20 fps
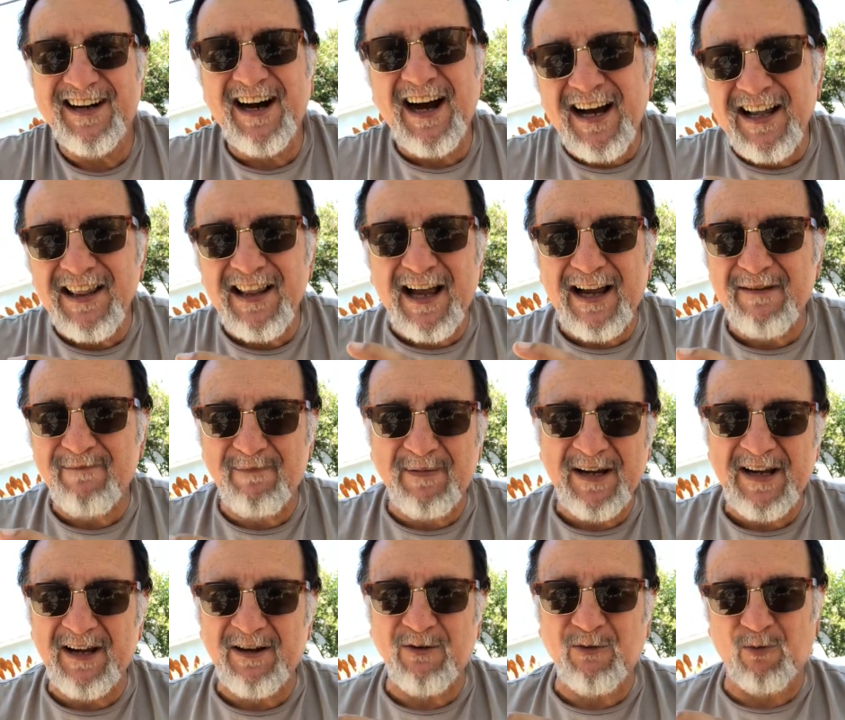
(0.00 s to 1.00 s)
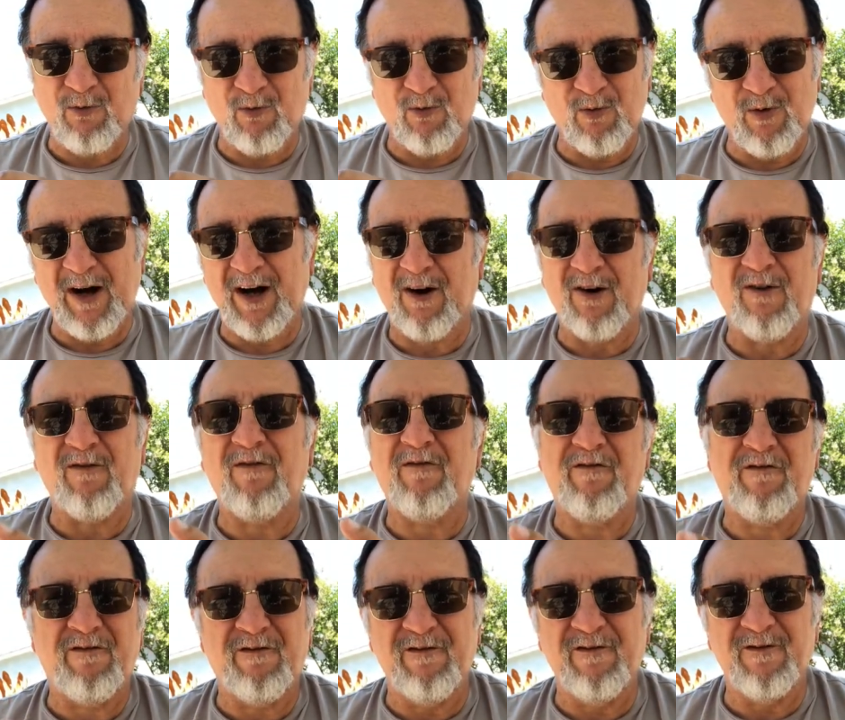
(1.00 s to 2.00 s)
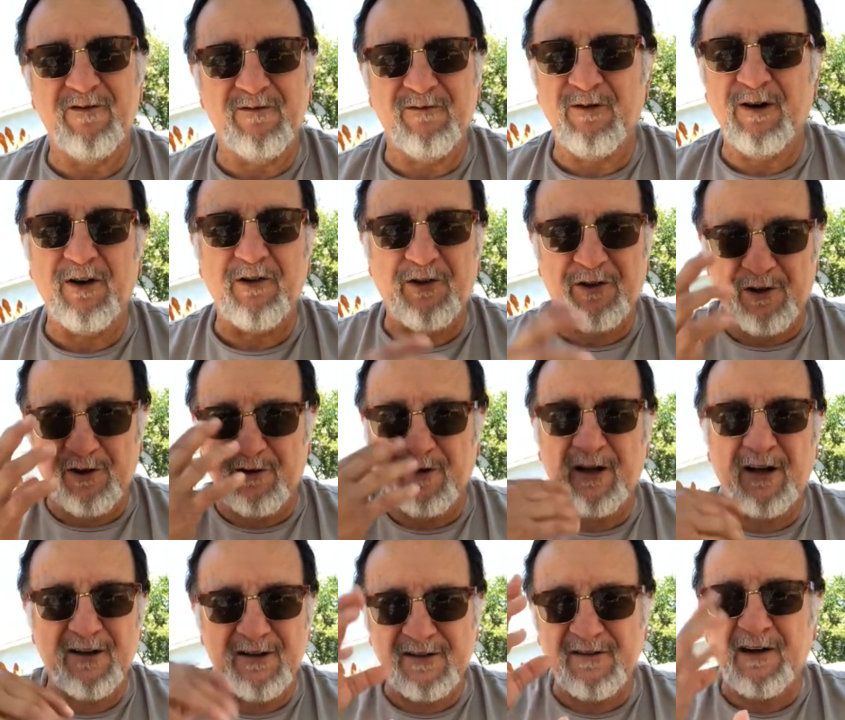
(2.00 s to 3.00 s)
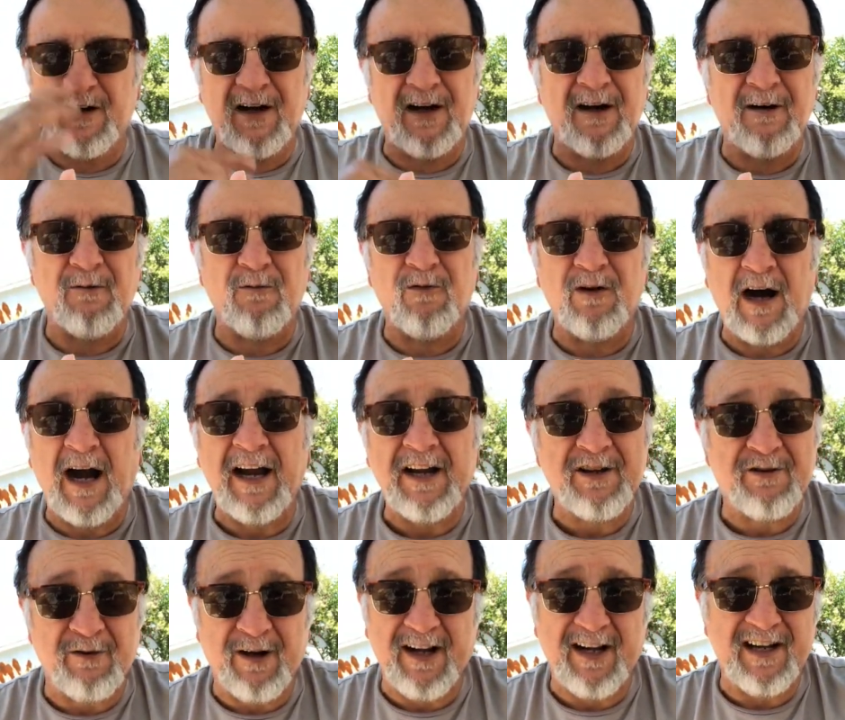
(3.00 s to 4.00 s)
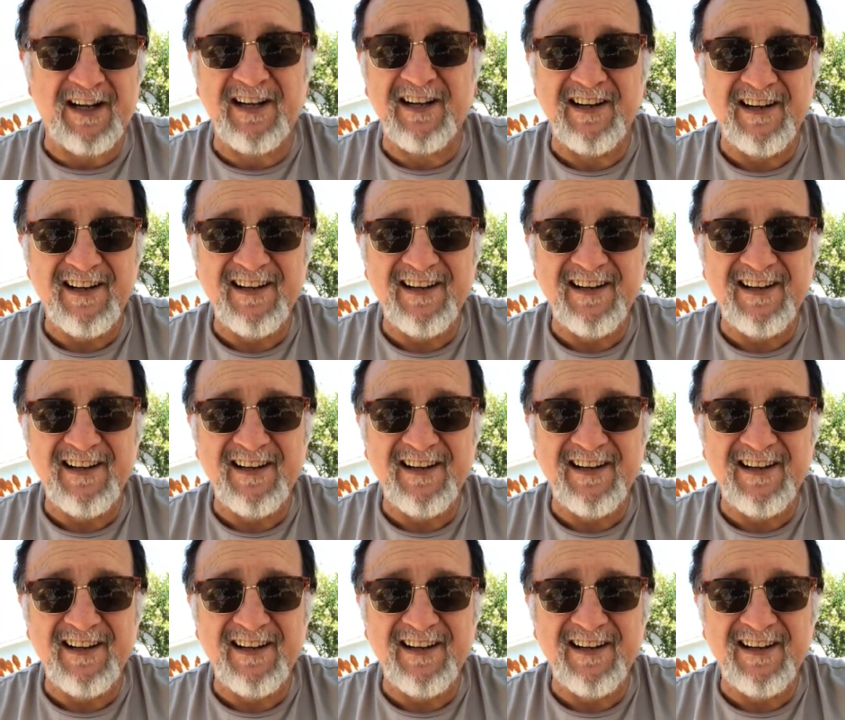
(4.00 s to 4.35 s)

I like being hydrated.